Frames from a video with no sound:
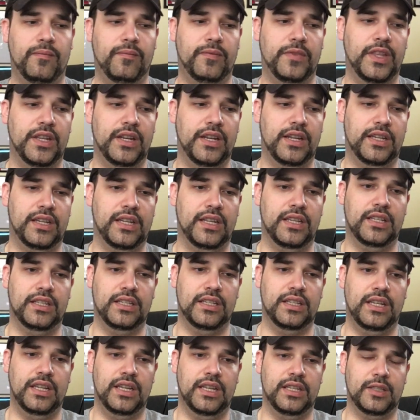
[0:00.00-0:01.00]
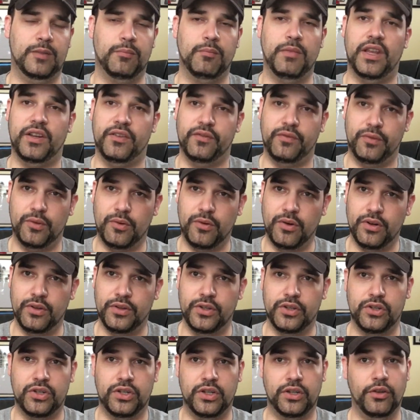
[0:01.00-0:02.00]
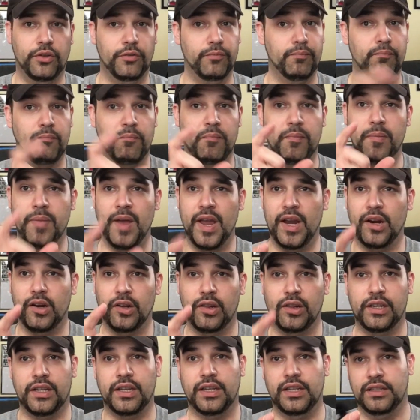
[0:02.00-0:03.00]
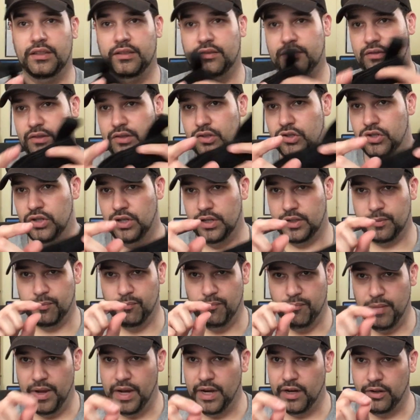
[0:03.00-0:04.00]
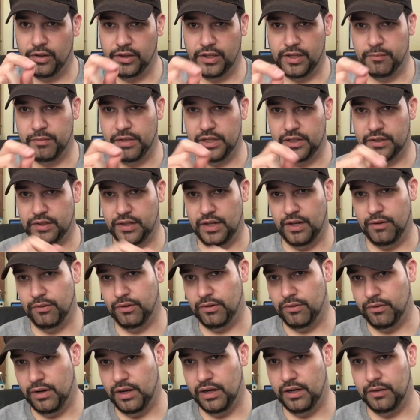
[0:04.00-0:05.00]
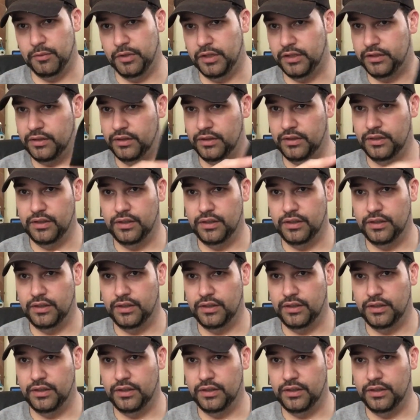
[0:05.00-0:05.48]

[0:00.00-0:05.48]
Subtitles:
that it's meant for. The shield just barely meets that requirement.